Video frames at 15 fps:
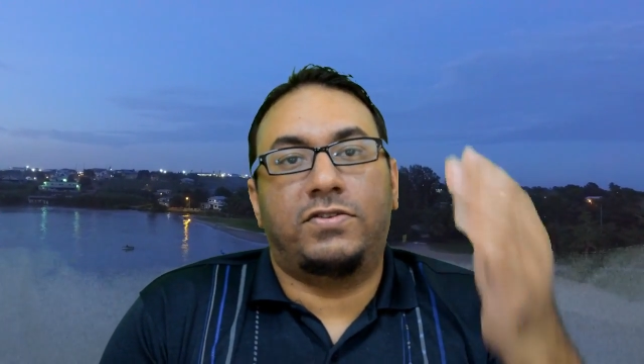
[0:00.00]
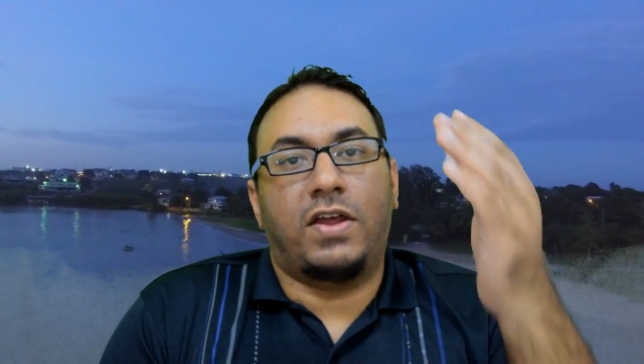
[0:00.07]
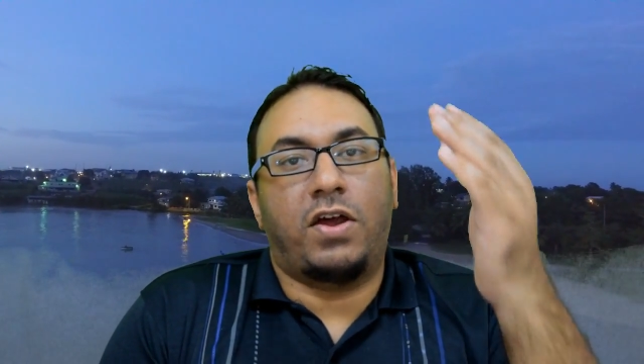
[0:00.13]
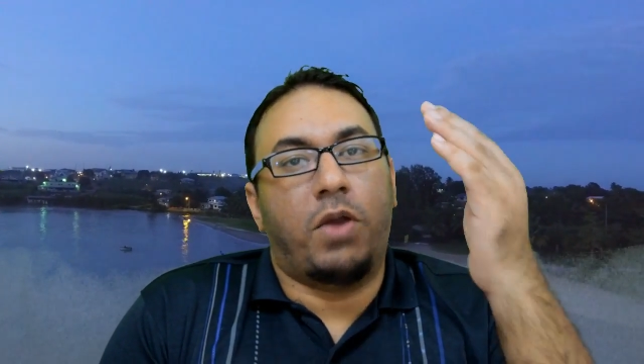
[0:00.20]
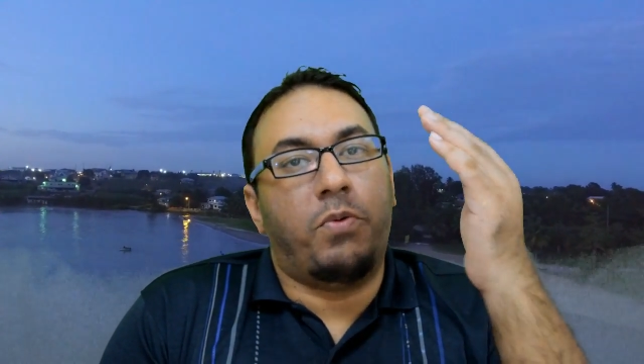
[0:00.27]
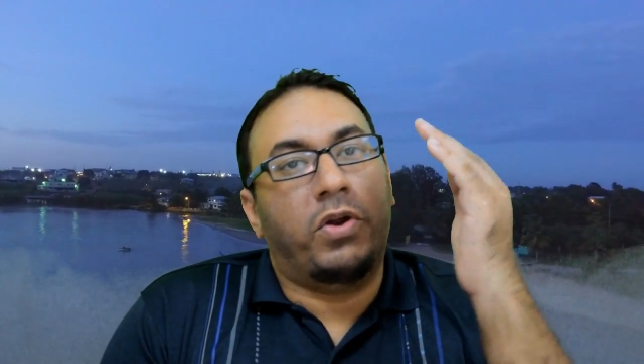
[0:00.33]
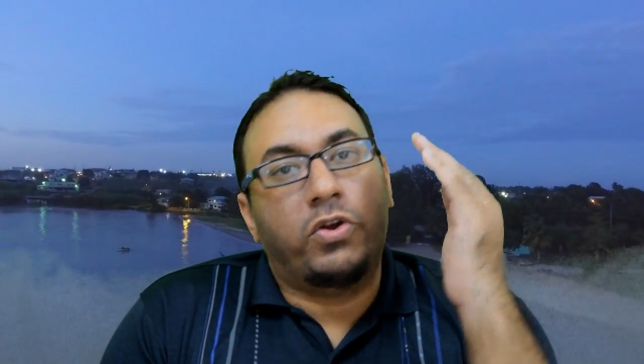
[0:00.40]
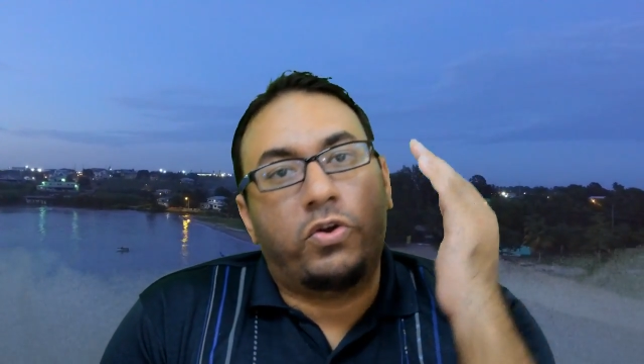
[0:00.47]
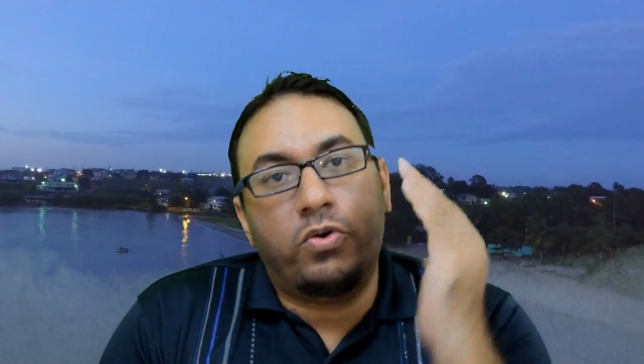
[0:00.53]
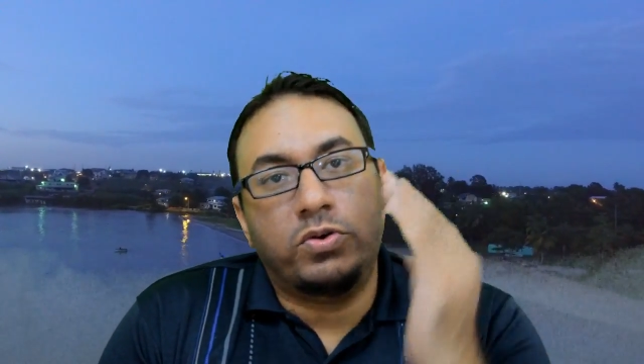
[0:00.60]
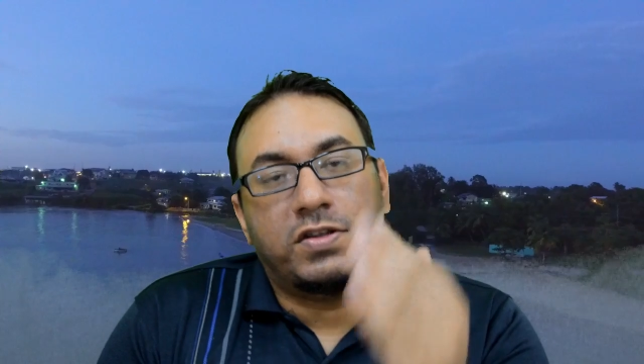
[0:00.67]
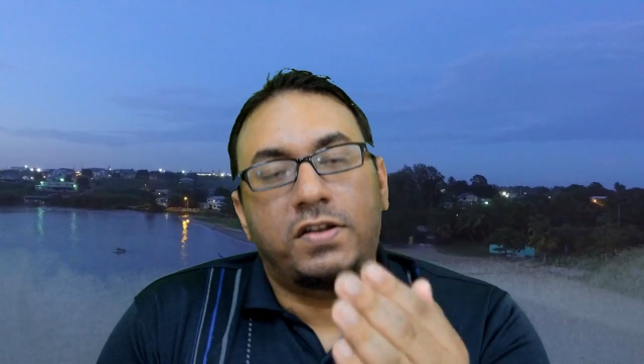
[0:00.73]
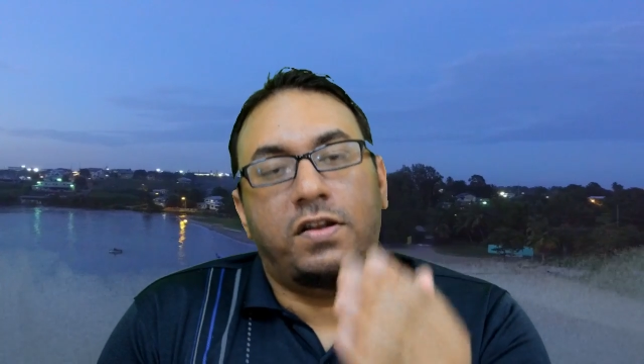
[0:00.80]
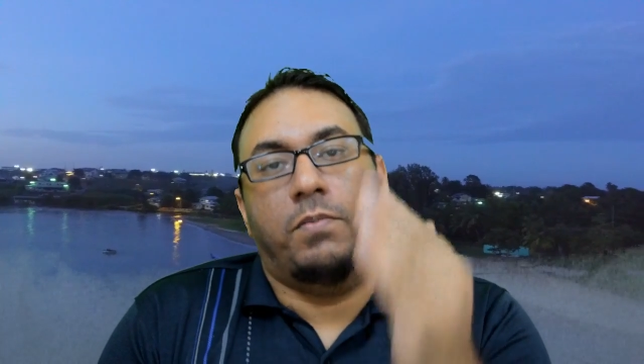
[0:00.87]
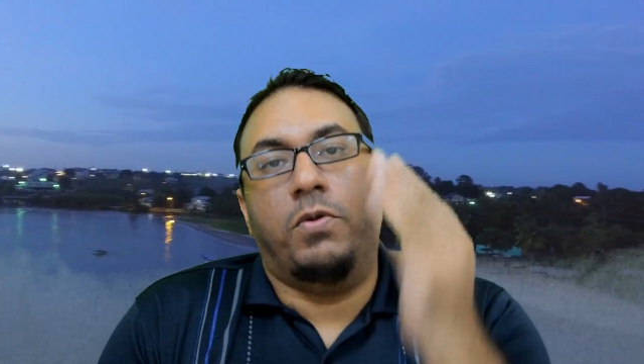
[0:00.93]
I want to go
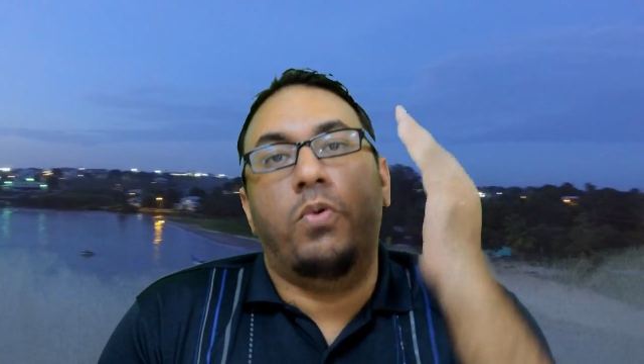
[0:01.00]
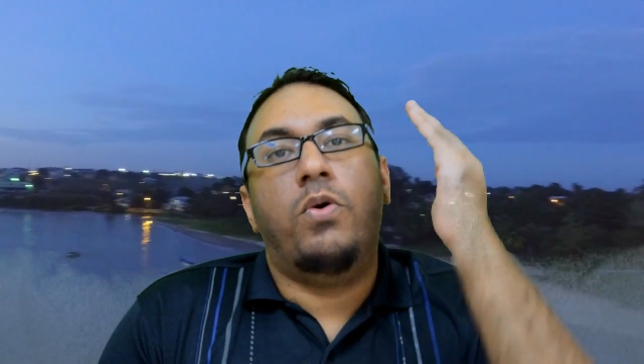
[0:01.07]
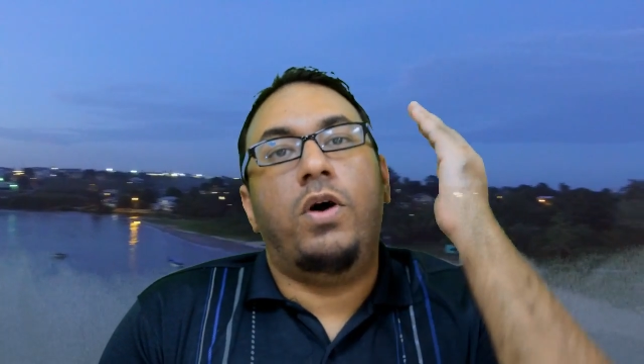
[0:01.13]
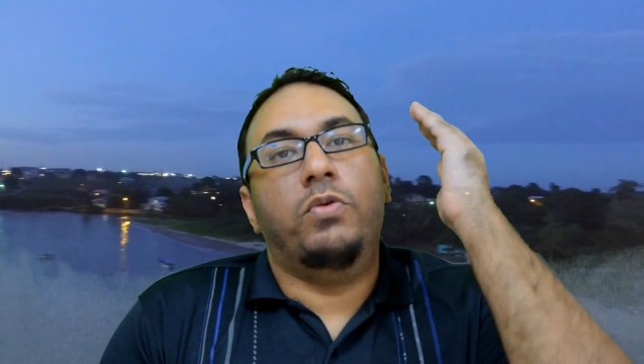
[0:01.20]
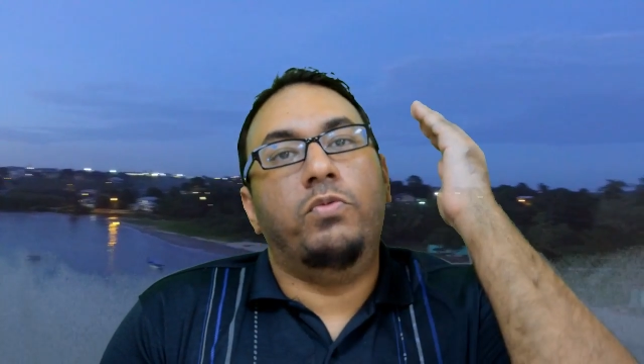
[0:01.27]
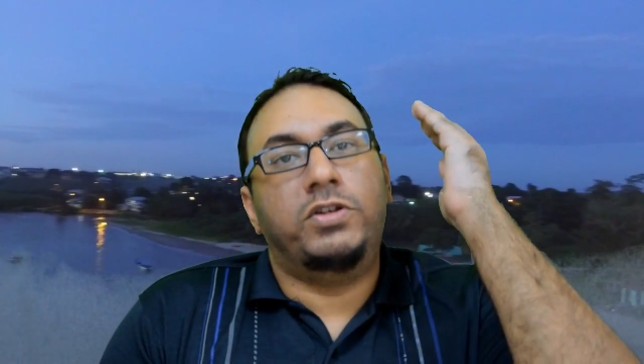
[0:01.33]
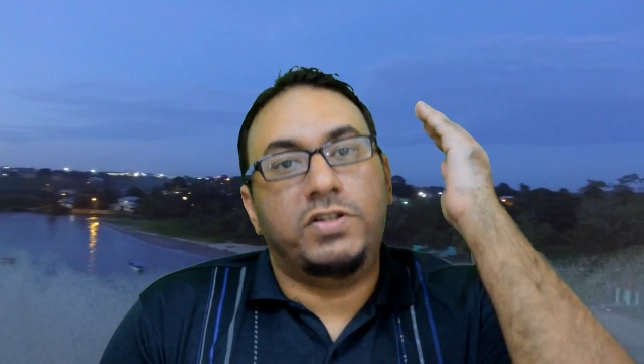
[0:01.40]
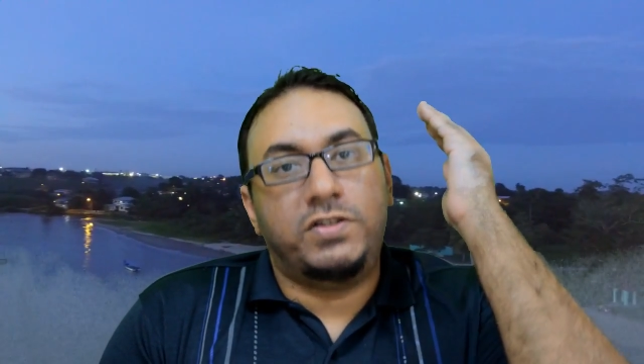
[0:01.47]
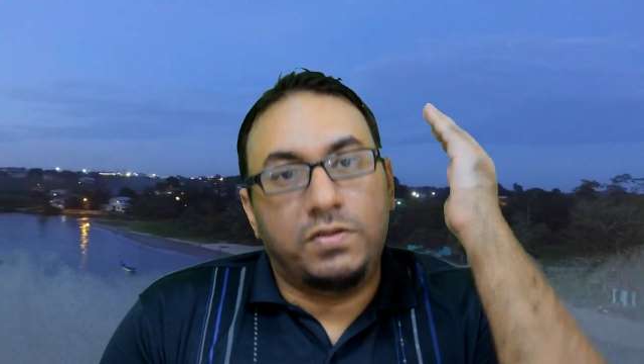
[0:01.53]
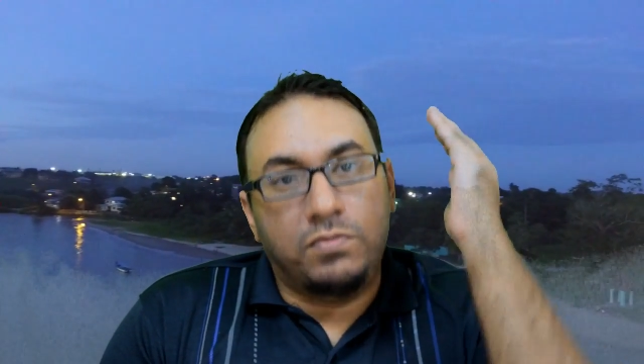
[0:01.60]
to number one, which is the